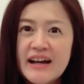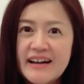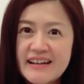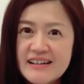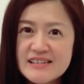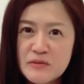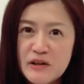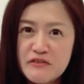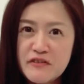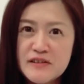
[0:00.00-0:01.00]
and as a
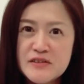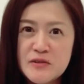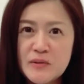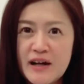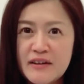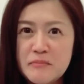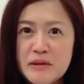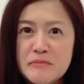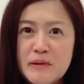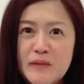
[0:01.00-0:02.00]
reference to other
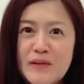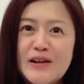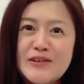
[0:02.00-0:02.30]
people,